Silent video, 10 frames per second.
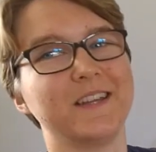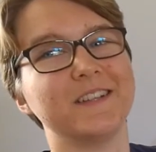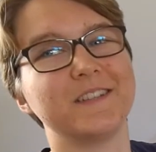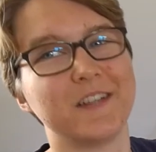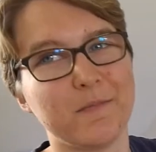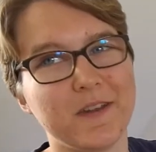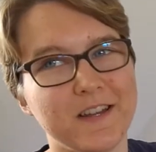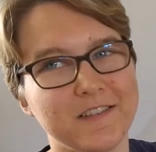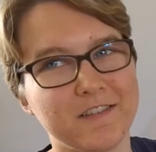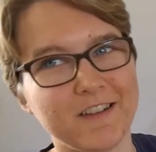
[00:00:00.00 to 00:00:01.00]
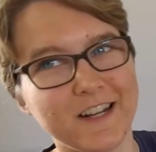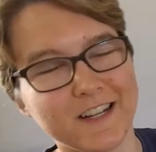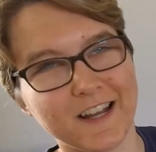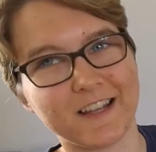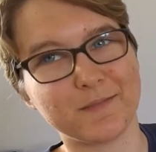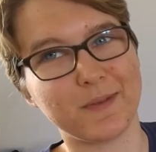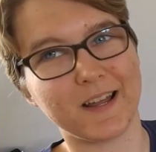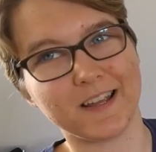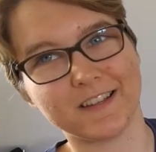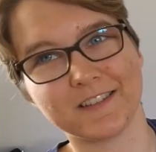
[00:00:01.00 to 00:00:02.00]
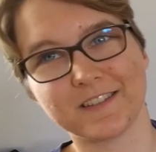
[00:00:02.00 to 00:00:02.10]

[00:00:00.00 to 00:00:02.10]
Germany's a really nice place.